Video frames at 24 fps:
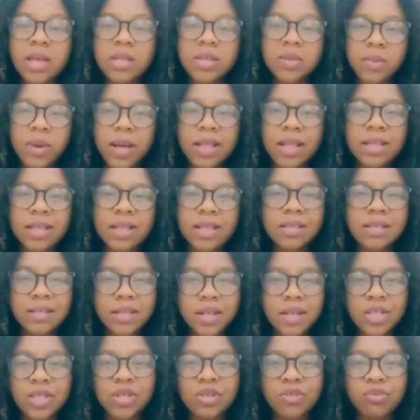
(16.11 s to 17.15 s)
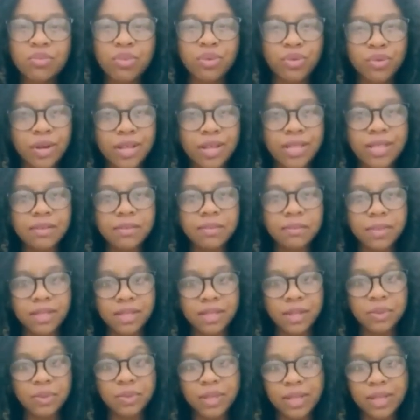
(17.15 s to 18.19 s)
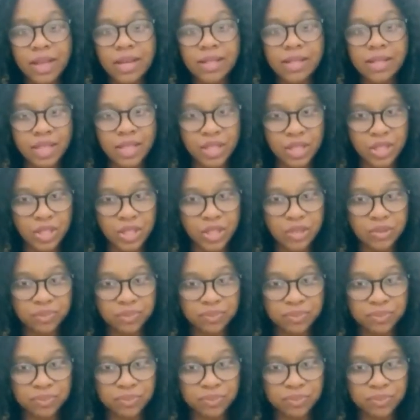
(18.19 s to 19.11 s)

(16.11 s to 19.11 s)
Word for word: as well as a touch of progressive muscle relaxation.